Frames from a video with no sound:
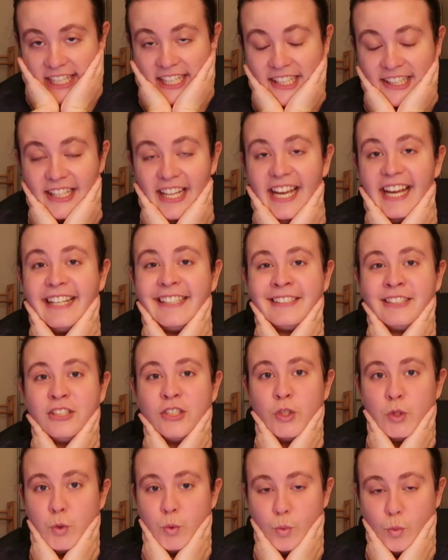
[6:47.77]
that last
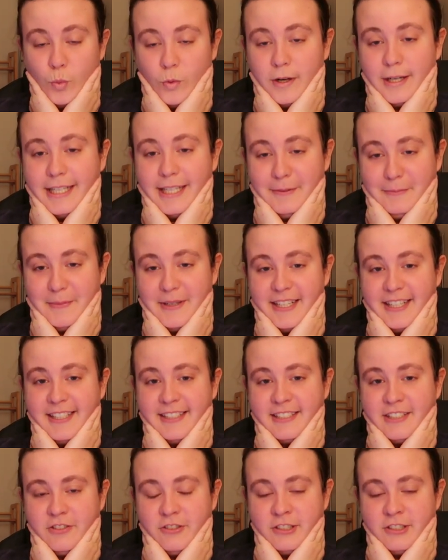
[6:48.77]
20 minutes.